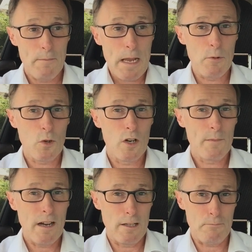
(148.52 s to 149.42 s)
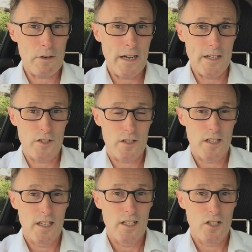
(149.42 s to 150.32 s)
people going about the
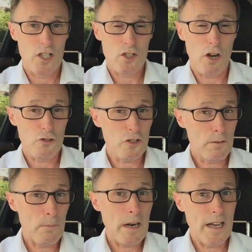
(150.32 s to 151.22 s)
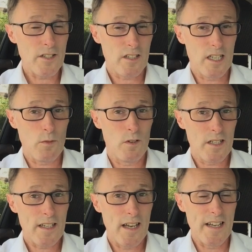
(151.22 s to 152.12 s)
price. It's not just the price that you
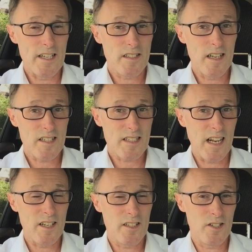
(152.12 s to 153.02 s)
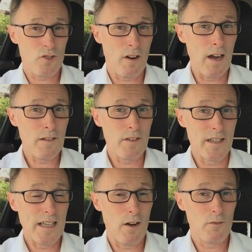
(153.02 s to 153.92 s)
want to get, it's that standard of
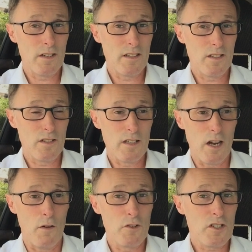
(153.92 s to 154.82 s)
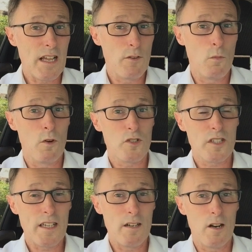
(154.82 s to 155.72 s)
driving. Now, obviously everyone wants
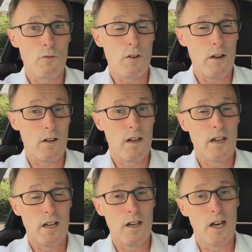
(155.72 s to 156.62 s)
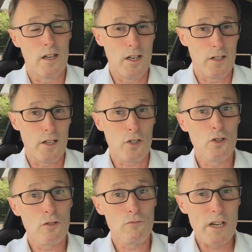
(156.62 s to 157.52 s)
to get a
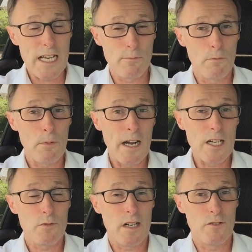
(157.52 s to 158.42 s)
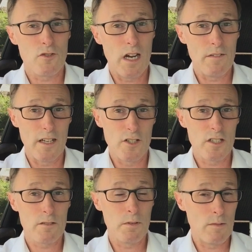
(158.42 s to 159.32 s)
good, reasonable price when they're having driving
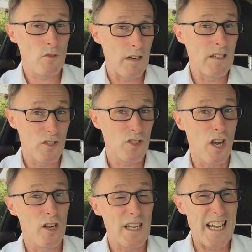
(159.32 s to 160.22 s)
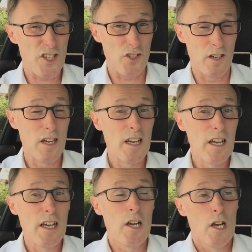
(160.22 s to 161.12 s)
lessons, but them driving lessons are last year.
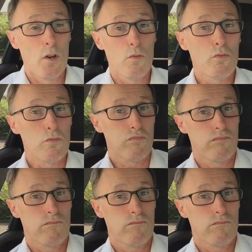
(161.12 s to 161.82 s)
Ooh,